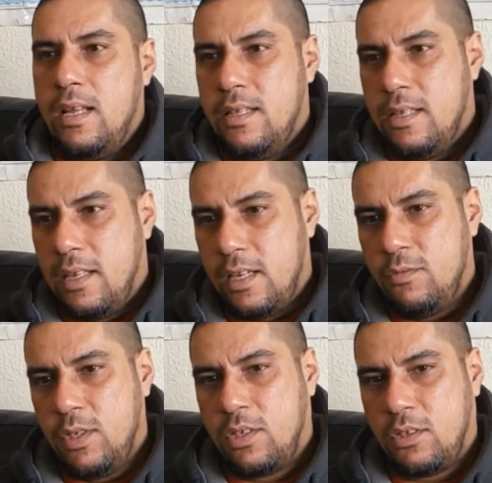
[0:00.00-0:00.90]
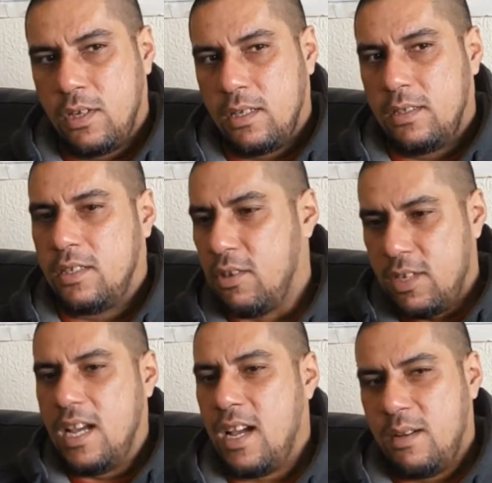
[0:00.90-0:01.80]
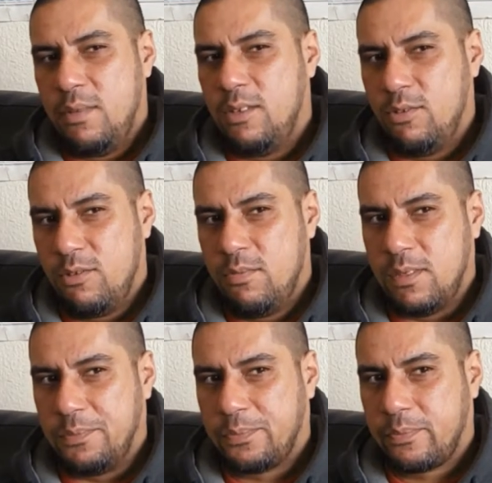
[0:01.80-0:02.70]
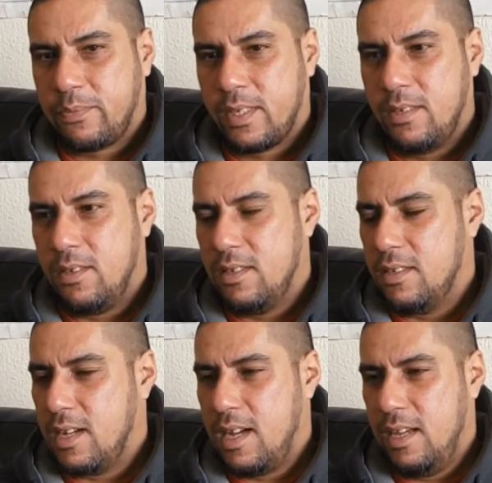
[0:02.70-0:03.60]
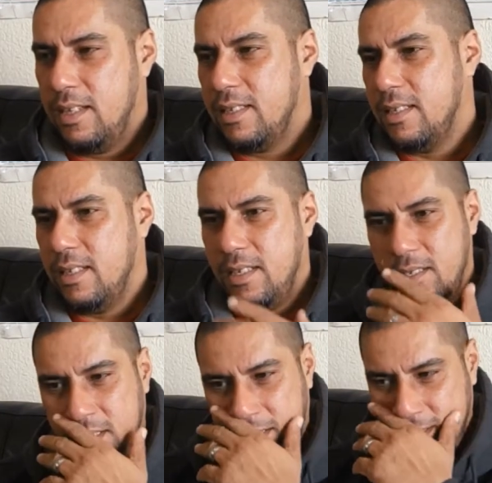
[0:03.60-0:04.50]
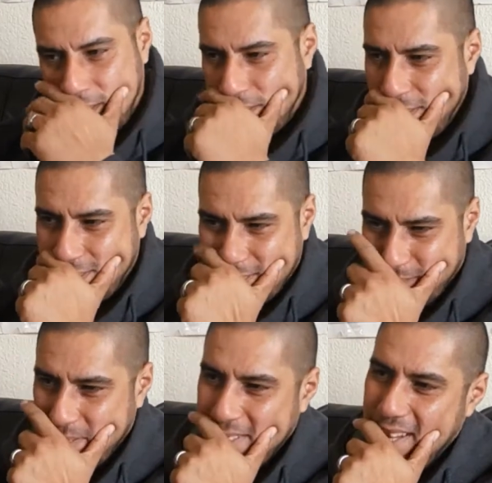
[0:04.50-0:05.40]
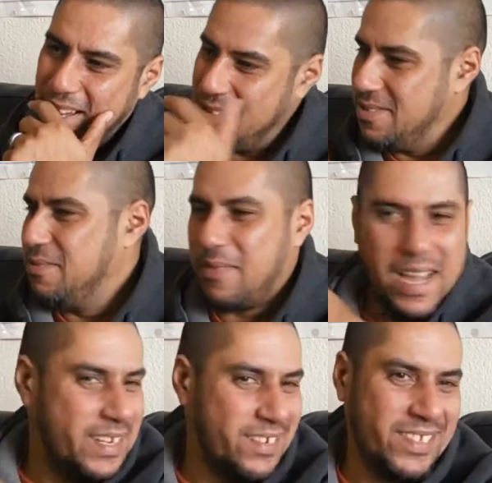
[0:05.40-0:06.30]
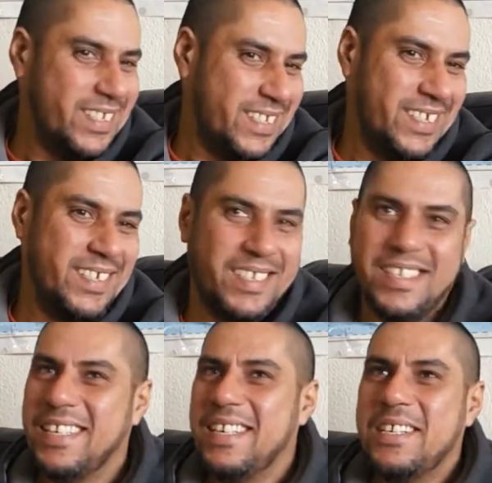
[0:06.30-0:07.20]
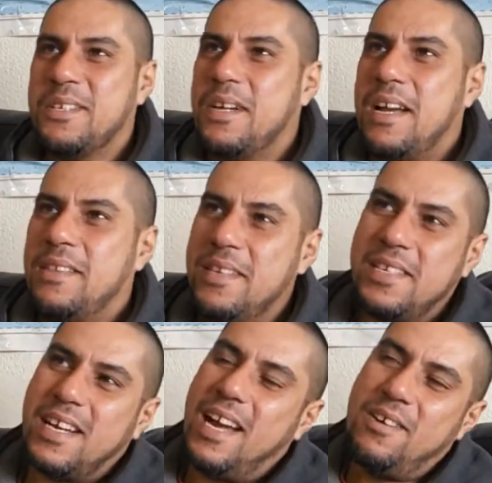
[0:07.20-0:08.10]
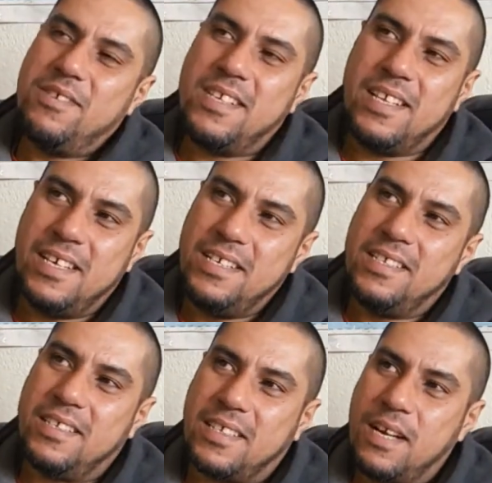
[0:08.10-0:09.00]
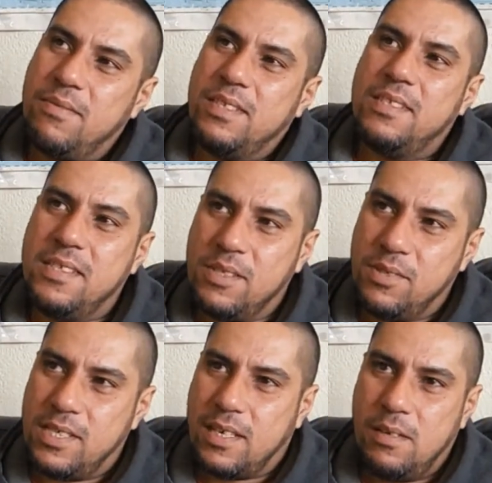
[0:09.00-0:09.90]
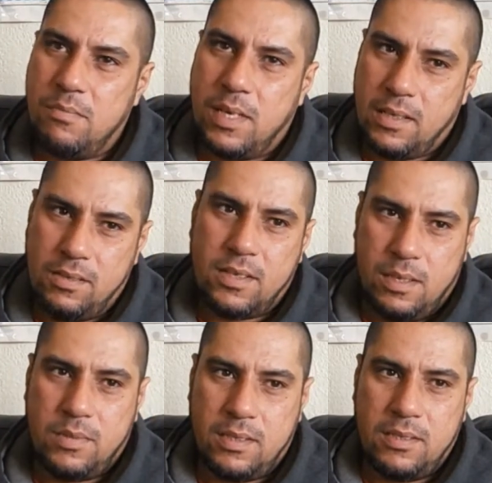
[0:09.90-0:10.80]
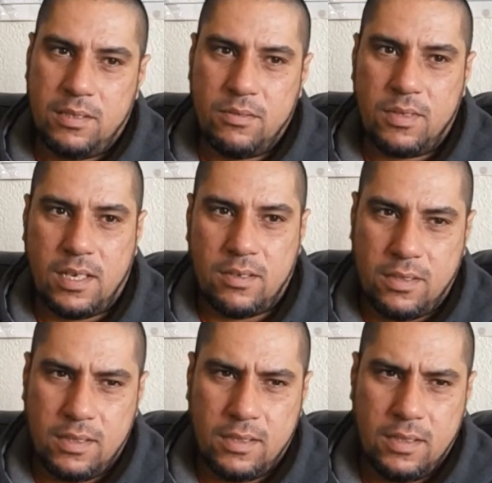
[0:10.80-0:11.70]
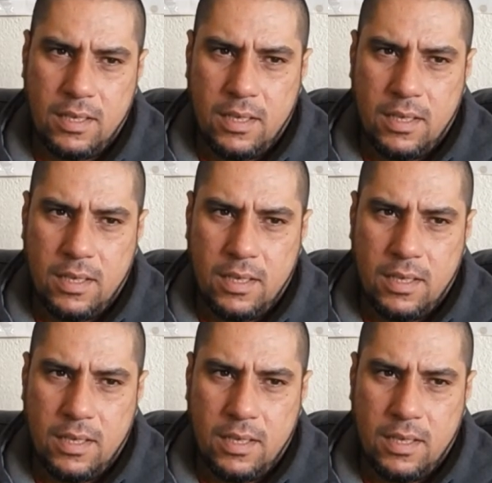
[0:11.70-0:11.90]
And then we started. So now I'm the doorman. You know, I had legendary status, man. I only find out these things. I think I only really discovered these things when I came back to Cape Town in 2000.